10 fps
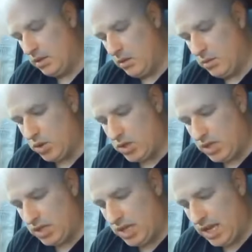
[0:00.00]
Almost
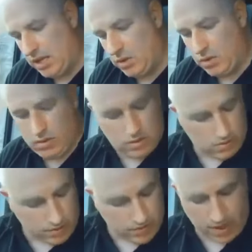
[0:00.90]

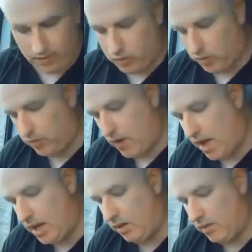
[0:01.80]
10:25 to
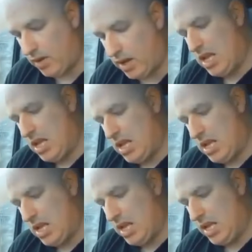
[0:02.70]
5.
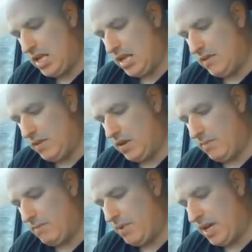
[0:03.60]
And I've got
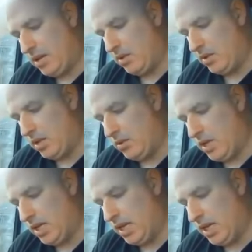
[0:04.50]
a big lot to go
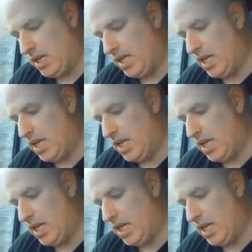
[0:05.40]
in here.